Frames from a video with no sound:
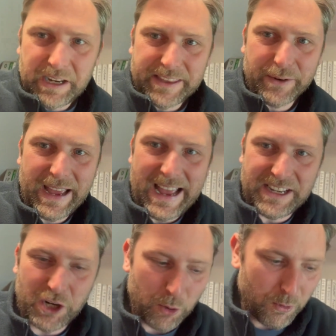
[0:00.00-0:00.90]
there that had
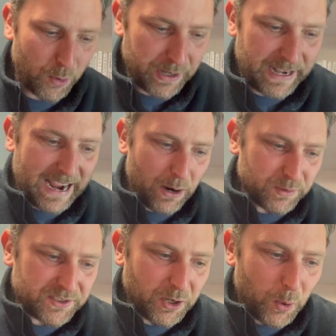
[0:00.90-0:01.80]
corroded out.
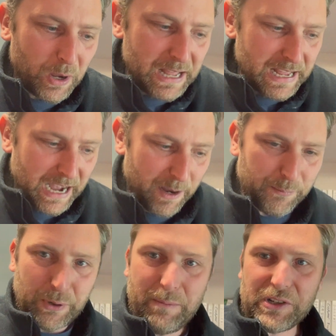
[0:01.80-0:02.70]
So I'm
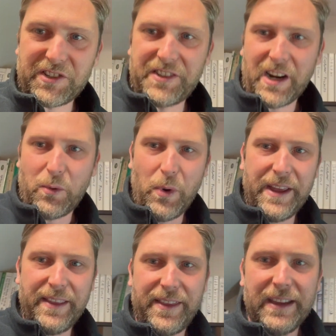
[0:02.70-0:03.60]
pretty much stuck
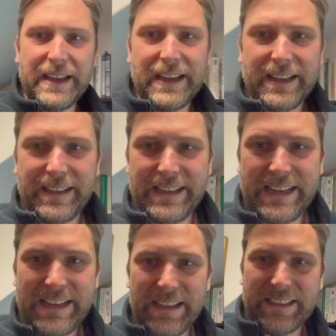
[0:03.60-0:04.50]
with
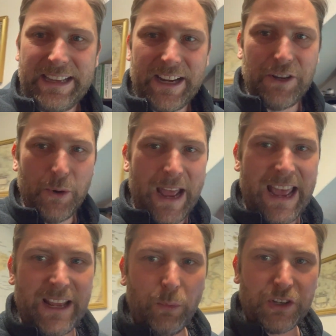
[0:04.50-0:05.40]
needing to get a new
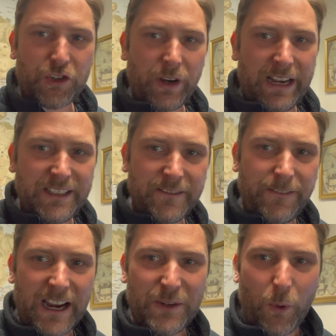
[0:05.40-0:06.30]
head, which I did
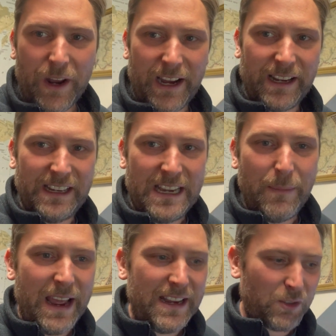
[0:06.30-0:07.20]
find one on
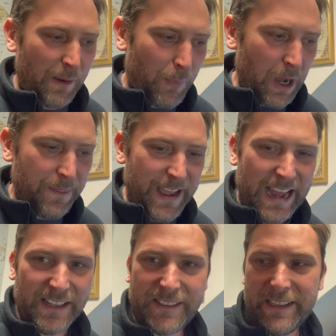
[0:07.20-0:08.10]
eBay. So I bought
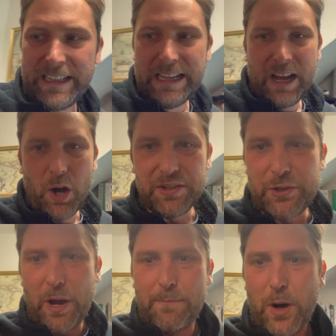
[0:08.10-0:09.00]
that.
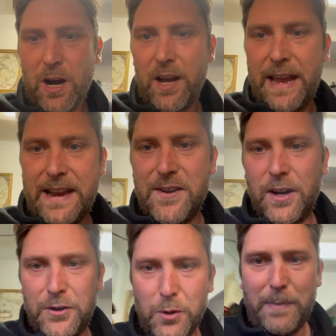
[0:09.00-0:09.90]
Also, I bought
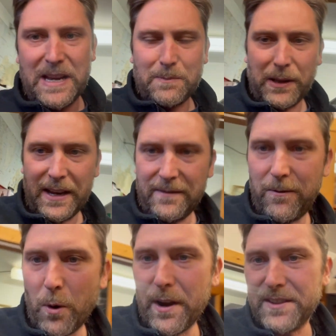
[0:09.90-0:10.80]
a new base plate
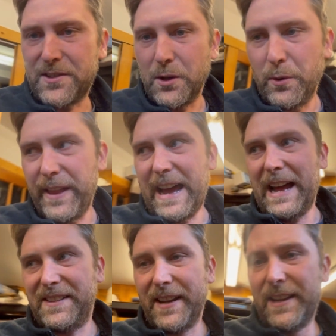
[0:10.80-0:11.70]
for it so
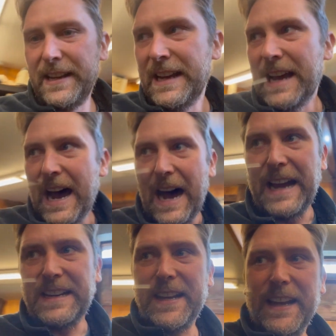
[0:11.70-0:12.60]
that
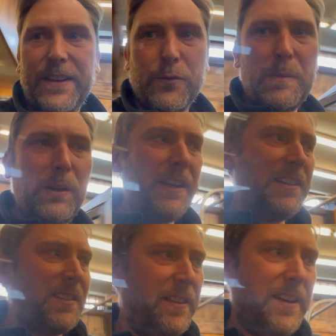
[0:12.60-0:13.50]
I can
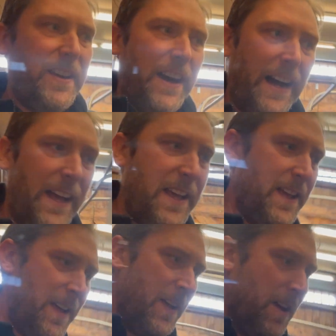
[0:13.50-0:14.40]
replace the
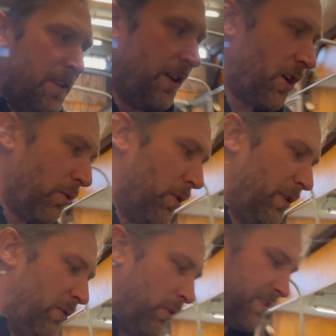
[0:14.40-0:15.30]
corroded one.